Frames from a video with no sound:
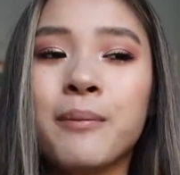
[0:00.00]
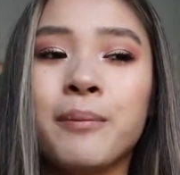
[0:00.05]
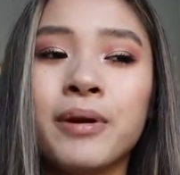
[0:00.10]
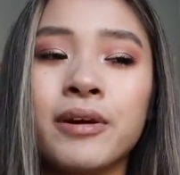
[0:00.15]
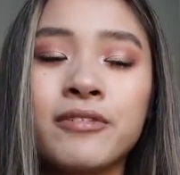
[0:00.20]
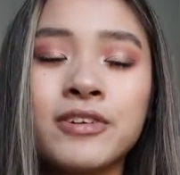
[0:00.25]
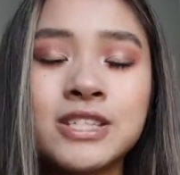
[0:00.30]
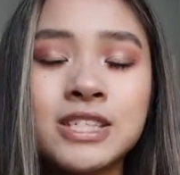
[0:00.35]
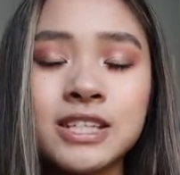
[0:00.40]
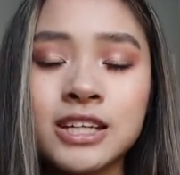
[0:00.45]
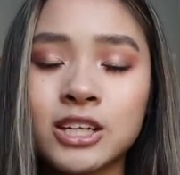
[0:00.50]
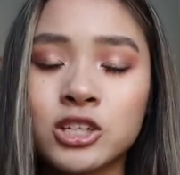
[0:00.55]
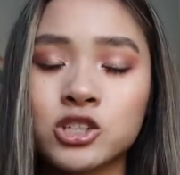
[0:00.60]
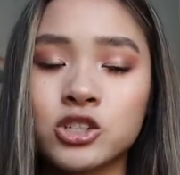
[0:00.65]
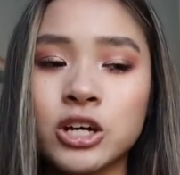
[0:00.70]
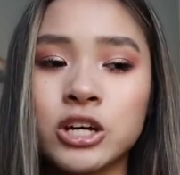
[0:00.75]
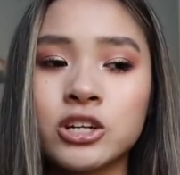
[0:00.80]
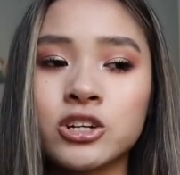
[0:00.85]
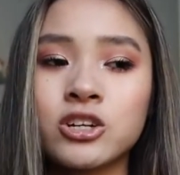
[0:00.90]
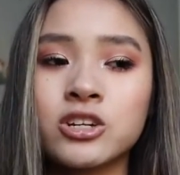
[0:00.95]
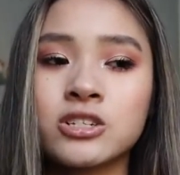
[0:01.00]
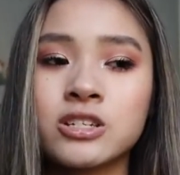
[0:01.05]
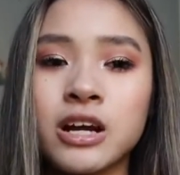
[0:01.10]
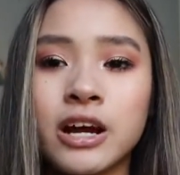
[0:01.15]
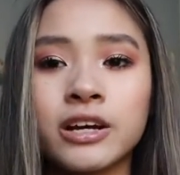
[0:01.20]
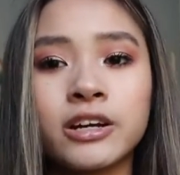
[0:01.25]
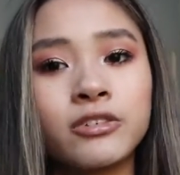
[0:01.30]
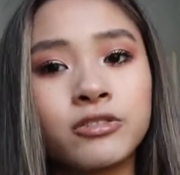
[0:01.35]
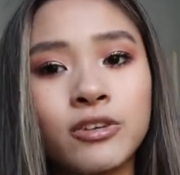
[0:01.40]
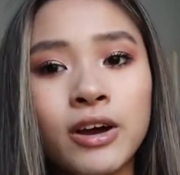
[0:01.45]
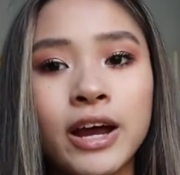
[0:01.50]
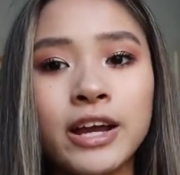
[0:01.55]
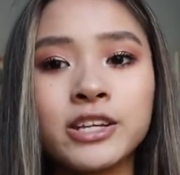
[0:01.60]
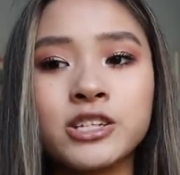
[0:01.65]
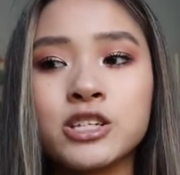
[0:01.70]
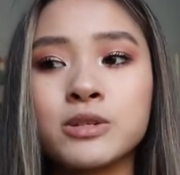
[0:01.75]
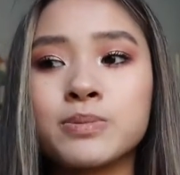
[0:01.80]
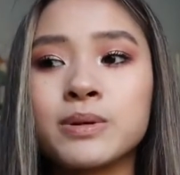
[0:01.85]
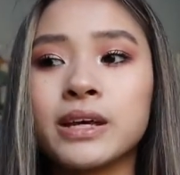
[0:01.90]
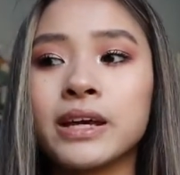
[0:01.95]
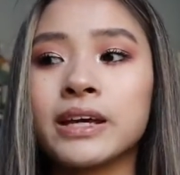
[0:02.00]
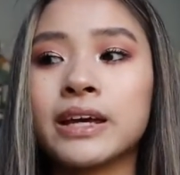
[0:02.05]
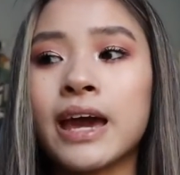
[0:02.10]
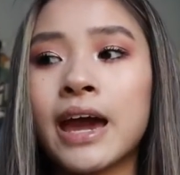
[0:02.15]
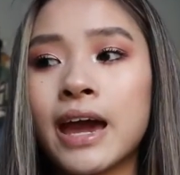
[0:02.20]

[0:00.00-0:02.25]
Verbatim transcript: But if it's like strangers, not your friend, just be like,